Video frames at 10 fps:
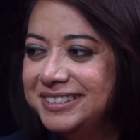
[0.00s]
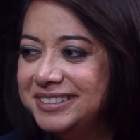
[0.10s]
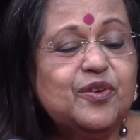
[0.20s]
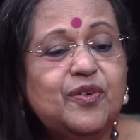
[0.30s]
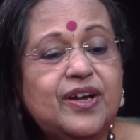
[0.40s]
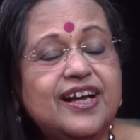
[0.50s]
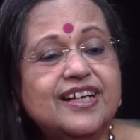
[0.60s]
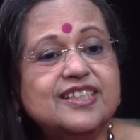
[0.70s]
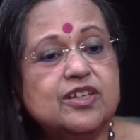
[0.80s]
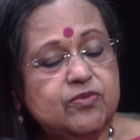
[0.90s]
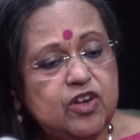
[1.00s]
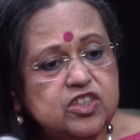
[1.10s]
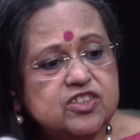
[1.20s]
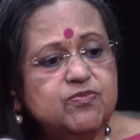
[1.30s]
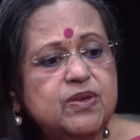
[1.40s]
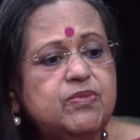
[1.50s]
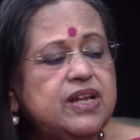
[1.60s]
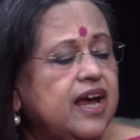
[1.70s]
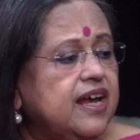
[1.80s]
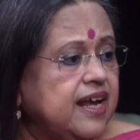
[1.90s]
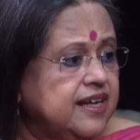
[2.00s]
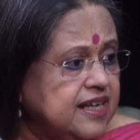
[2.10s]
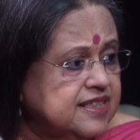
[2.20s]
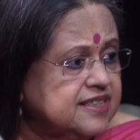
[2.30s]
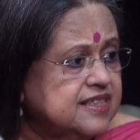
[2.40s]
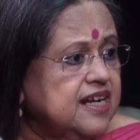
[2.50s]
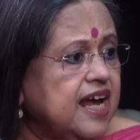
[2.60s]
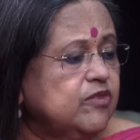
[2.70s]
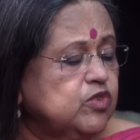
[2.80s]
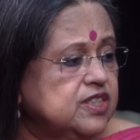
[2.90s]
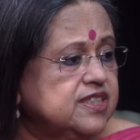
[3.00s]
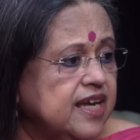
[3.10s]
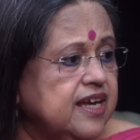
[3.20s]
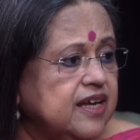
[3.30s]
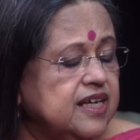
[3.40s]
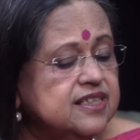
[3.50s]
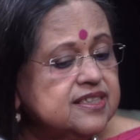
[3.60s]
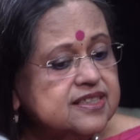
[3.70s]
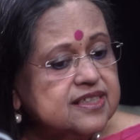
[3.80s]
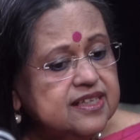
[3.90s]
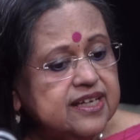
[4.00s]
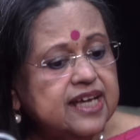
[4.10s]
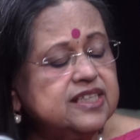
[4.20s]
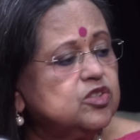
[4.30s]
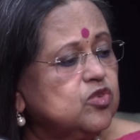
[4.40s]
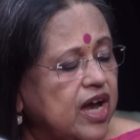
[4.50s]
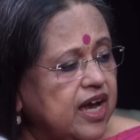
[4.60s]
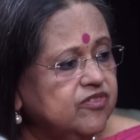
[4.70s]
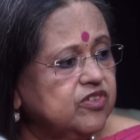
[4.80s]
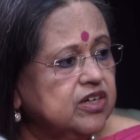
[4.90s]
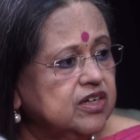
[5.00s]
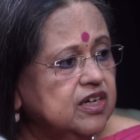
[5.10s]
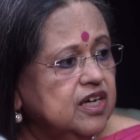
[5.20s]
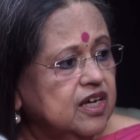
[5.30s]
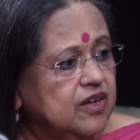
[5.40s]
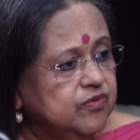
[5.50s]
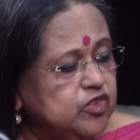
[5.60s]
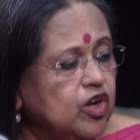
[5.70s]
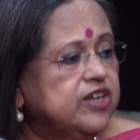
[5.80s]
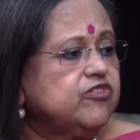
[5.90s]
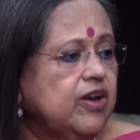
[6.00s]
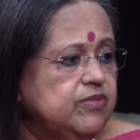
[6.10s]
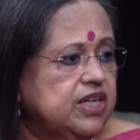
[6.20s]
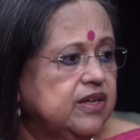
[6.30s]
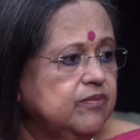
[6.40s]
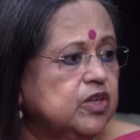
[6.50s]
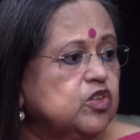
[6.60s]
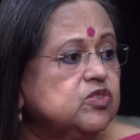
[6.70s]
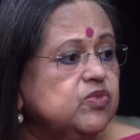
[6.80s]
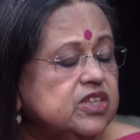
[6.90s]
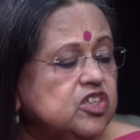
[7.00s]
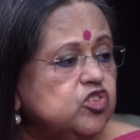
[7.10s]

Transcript: You know, so lots of people, are, uh, and still I would say it's still nice to have a joint family because with a